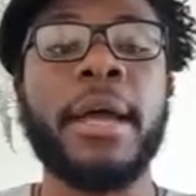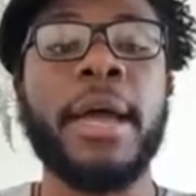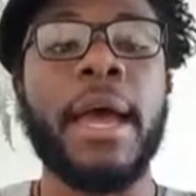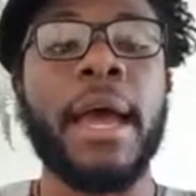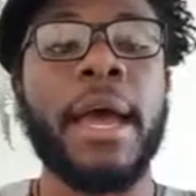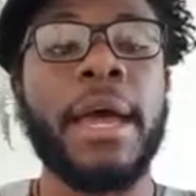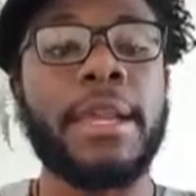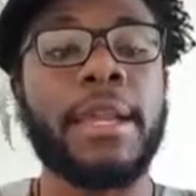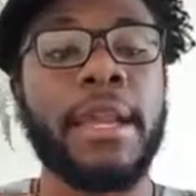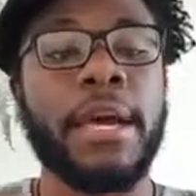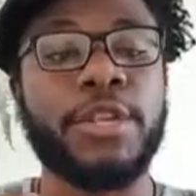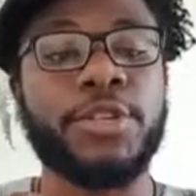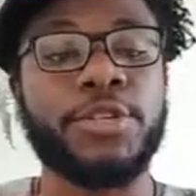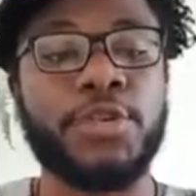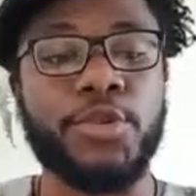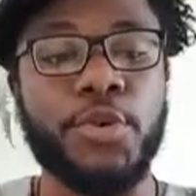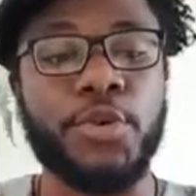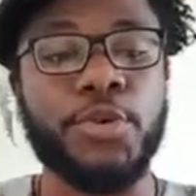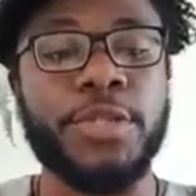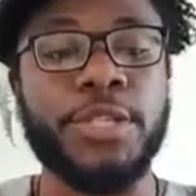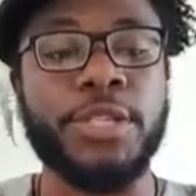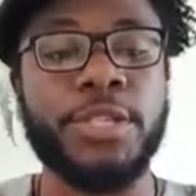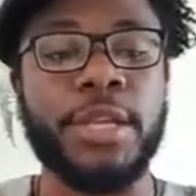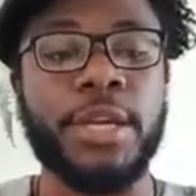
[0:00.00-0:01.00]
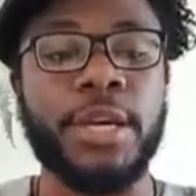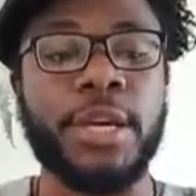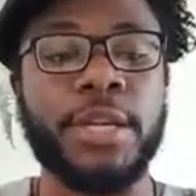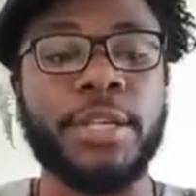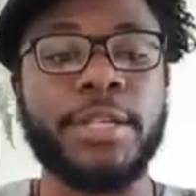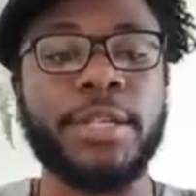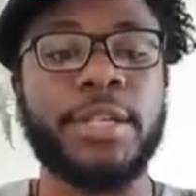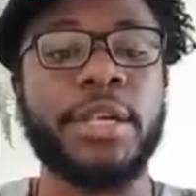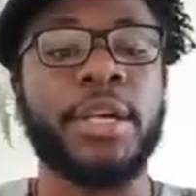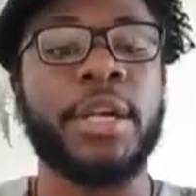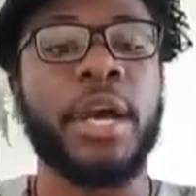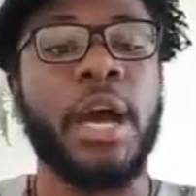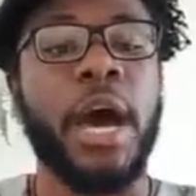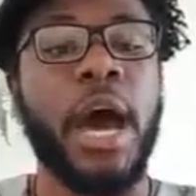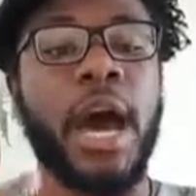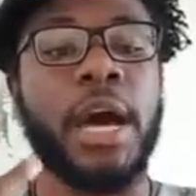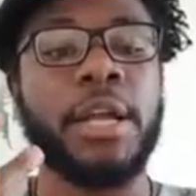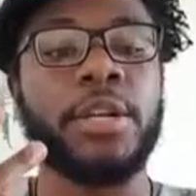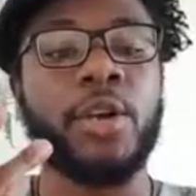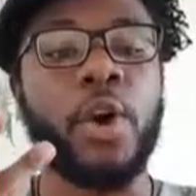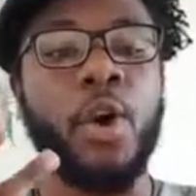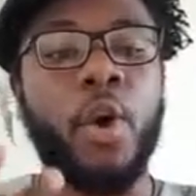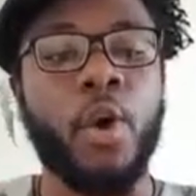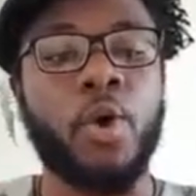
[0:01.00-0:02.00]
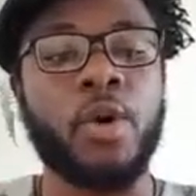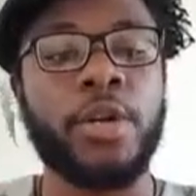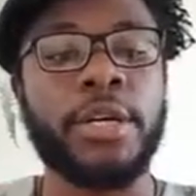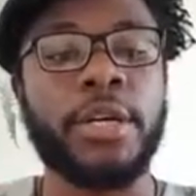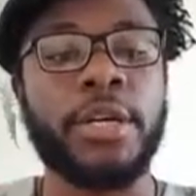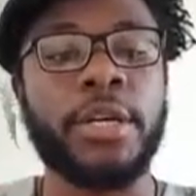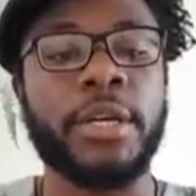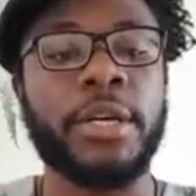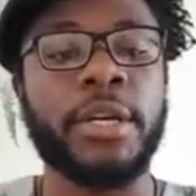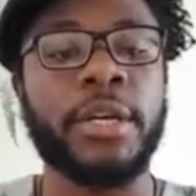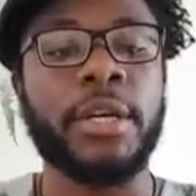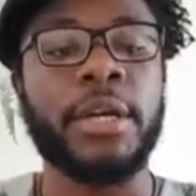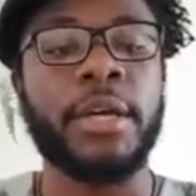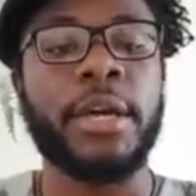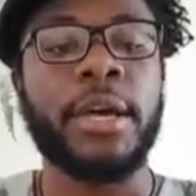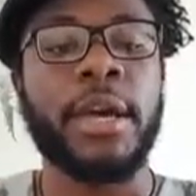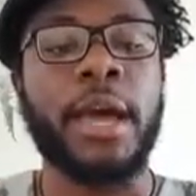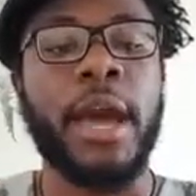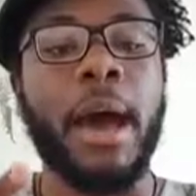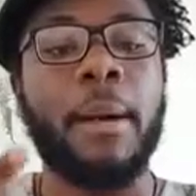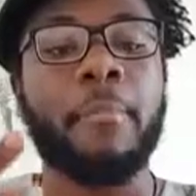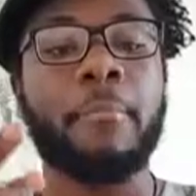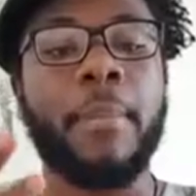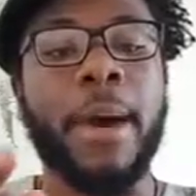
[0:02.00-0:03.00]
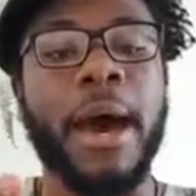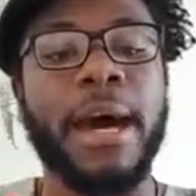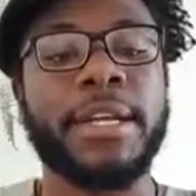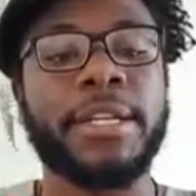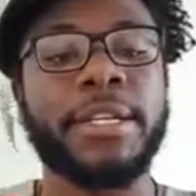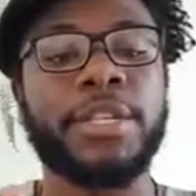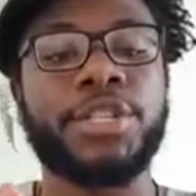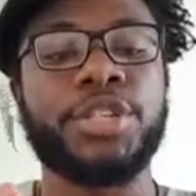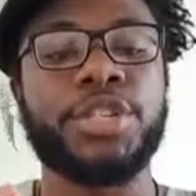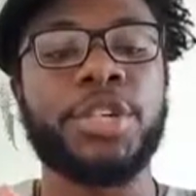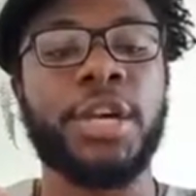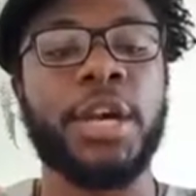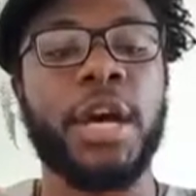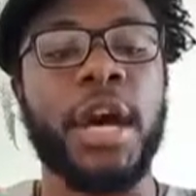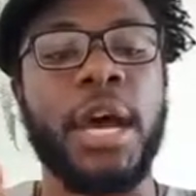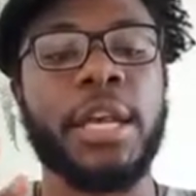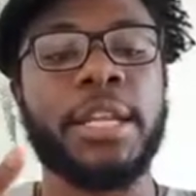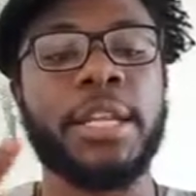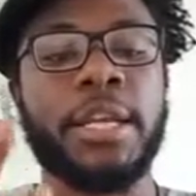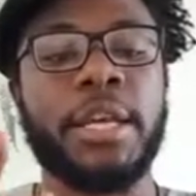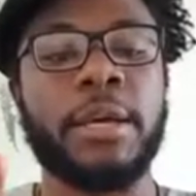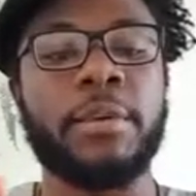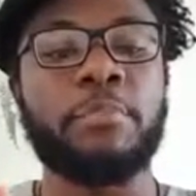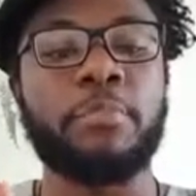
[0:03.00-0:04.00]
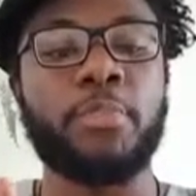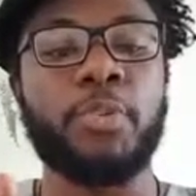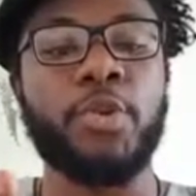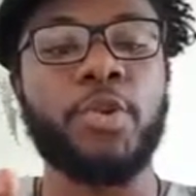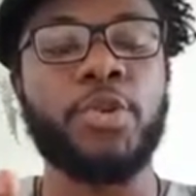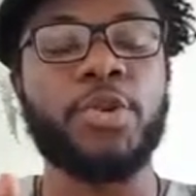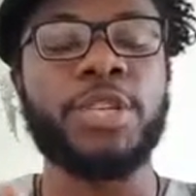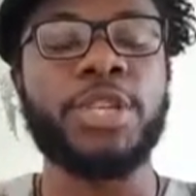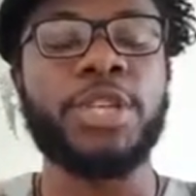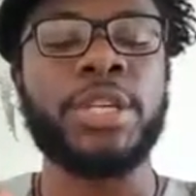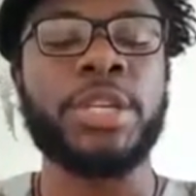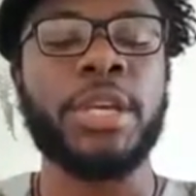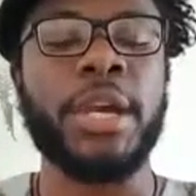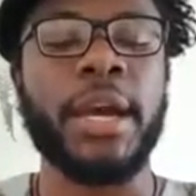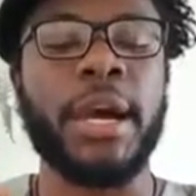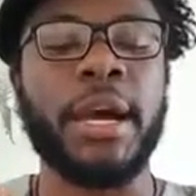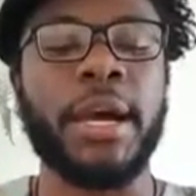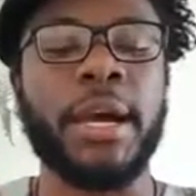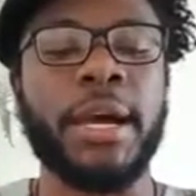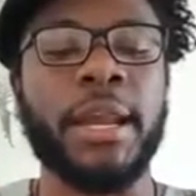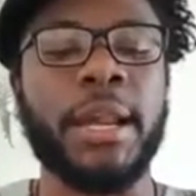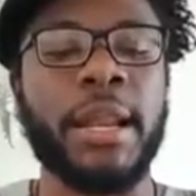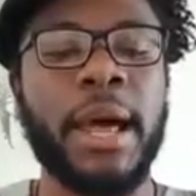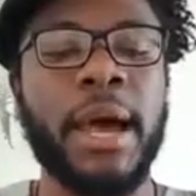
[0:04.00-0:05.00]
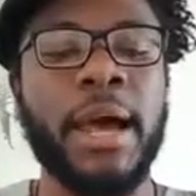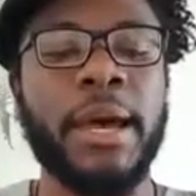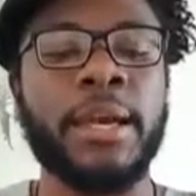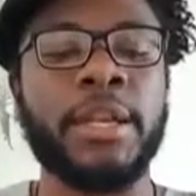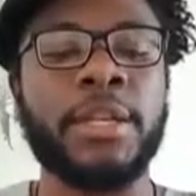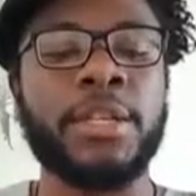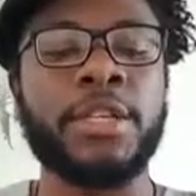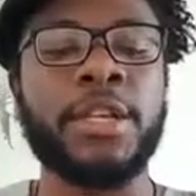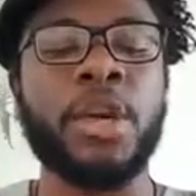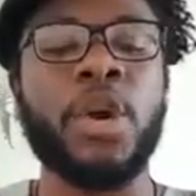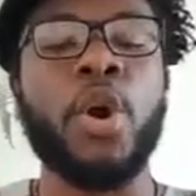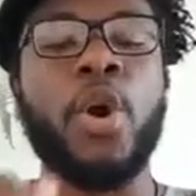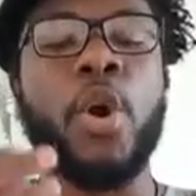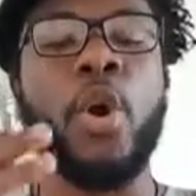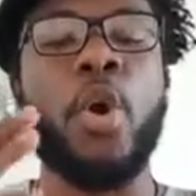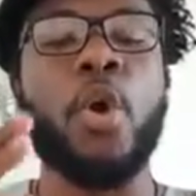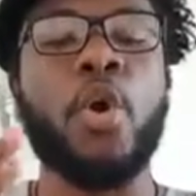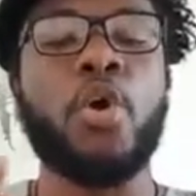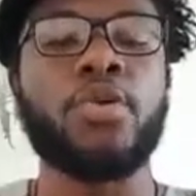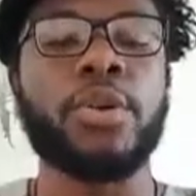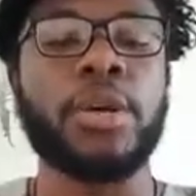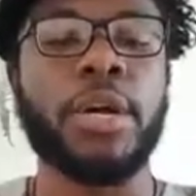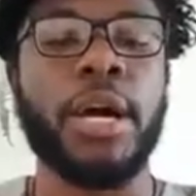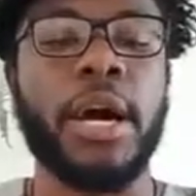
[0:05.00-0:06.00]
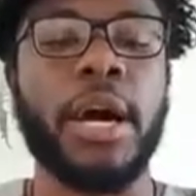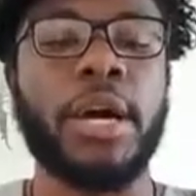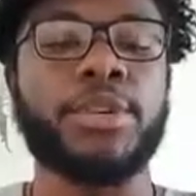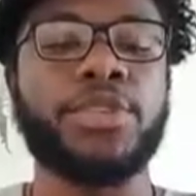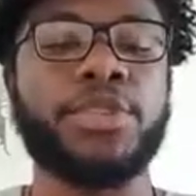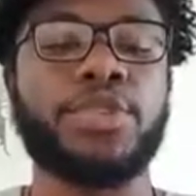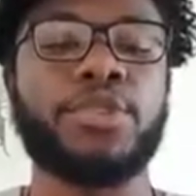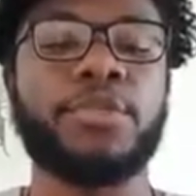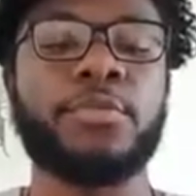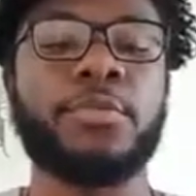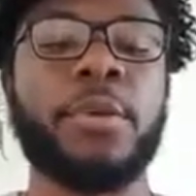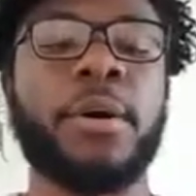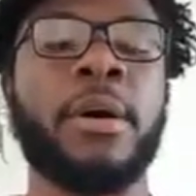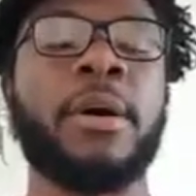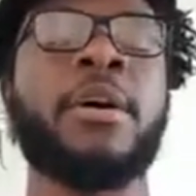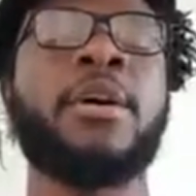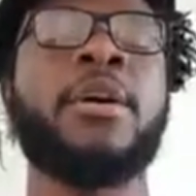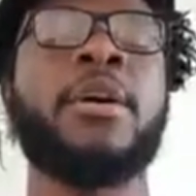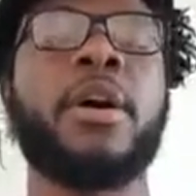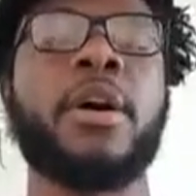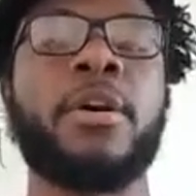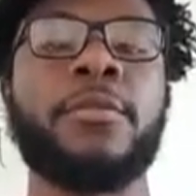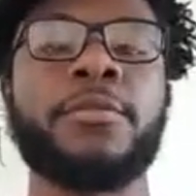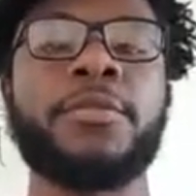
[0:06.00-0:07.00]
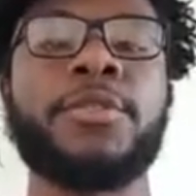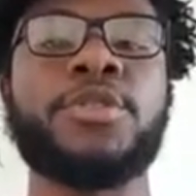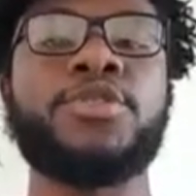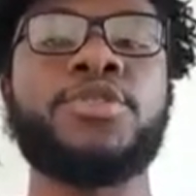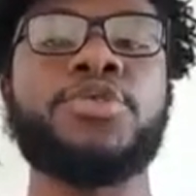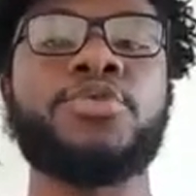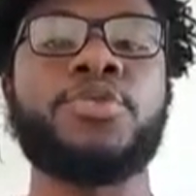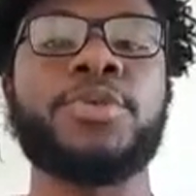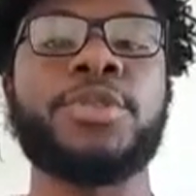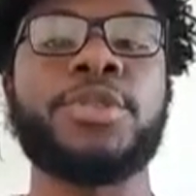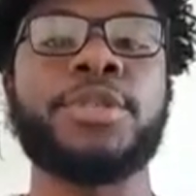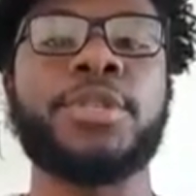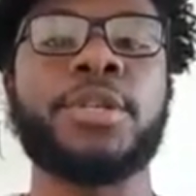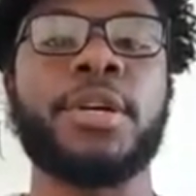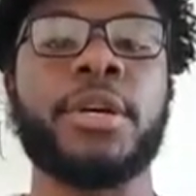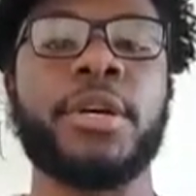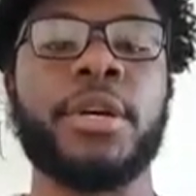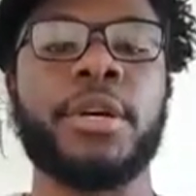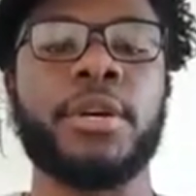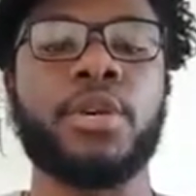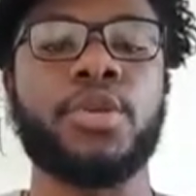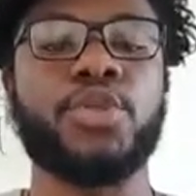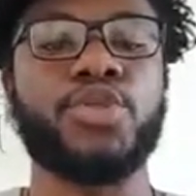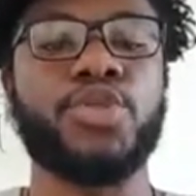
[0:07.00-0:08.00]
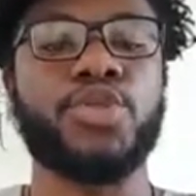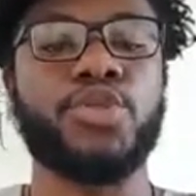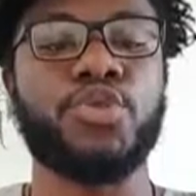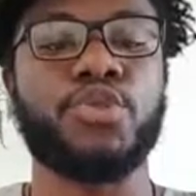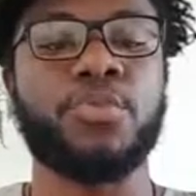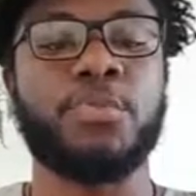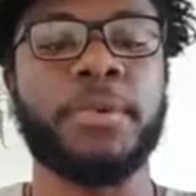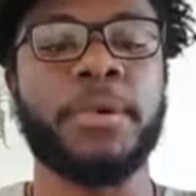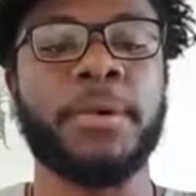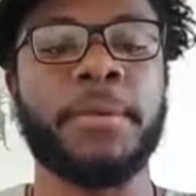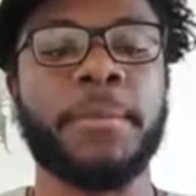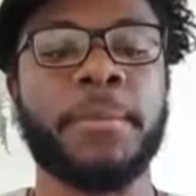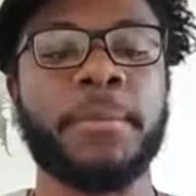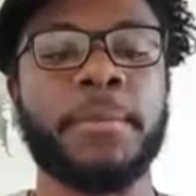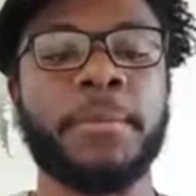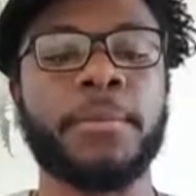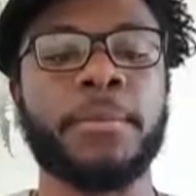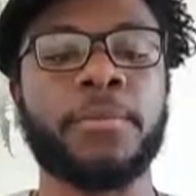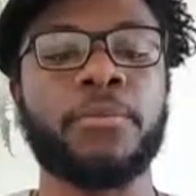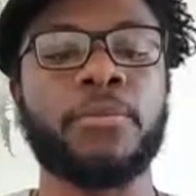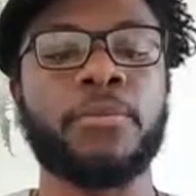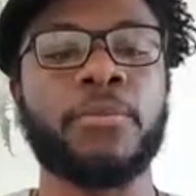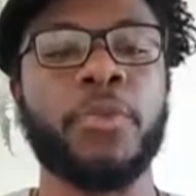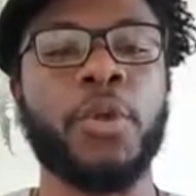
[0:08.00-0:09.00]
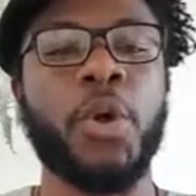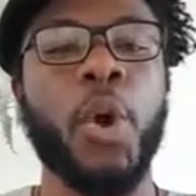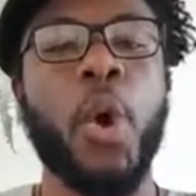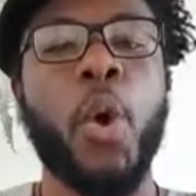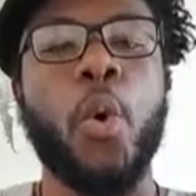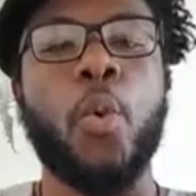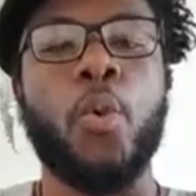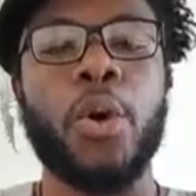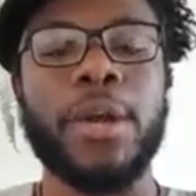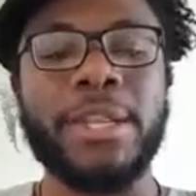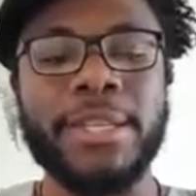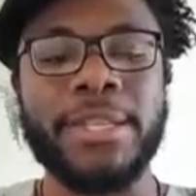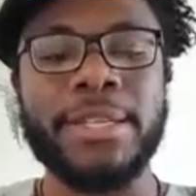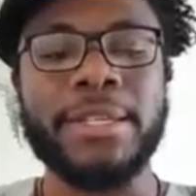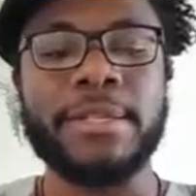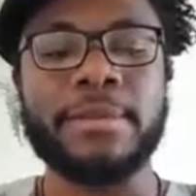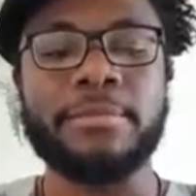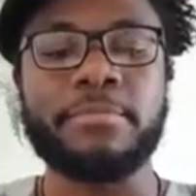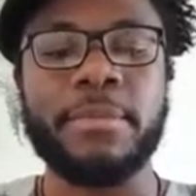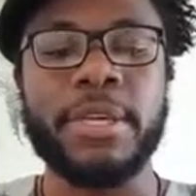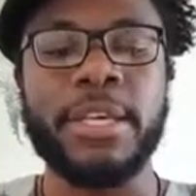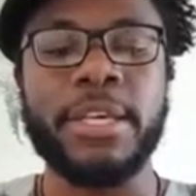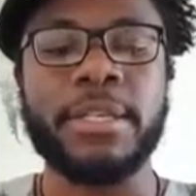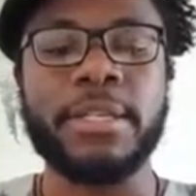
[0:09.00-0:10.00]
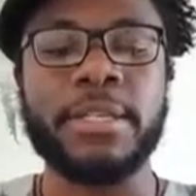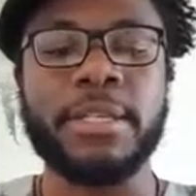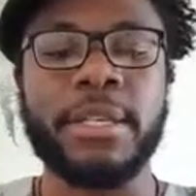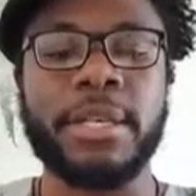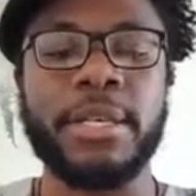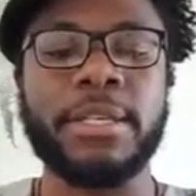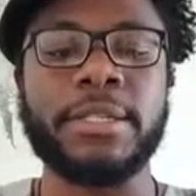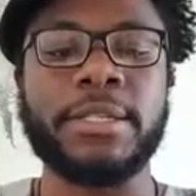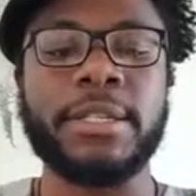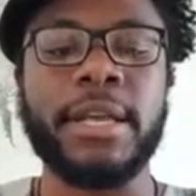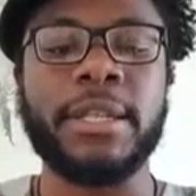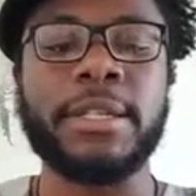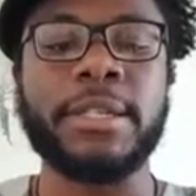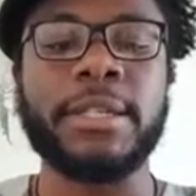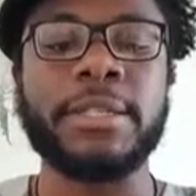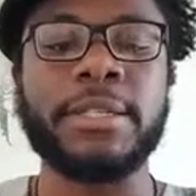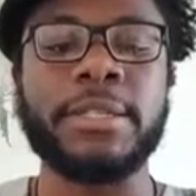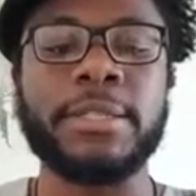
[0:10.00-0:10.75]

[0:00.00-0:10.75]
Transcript: an associate, an owner, a manager, an employee, a client, or a customer of the juristic consumer. What this means is that